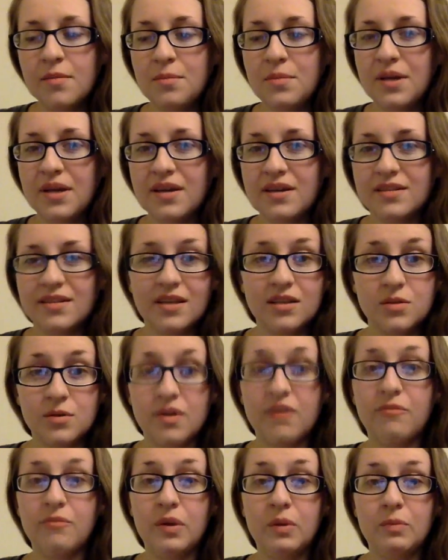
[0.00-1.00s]
because that's
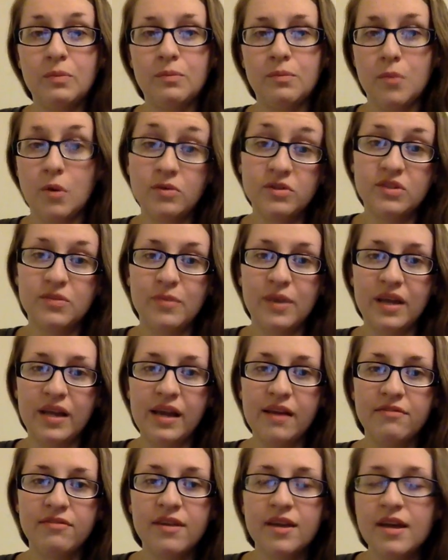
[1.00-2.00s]
where I've been most of my
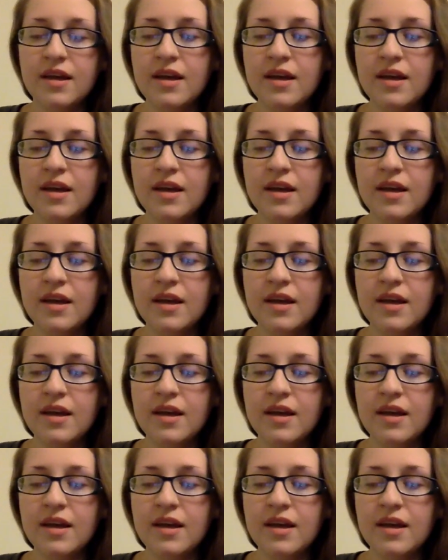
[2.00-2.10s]
life.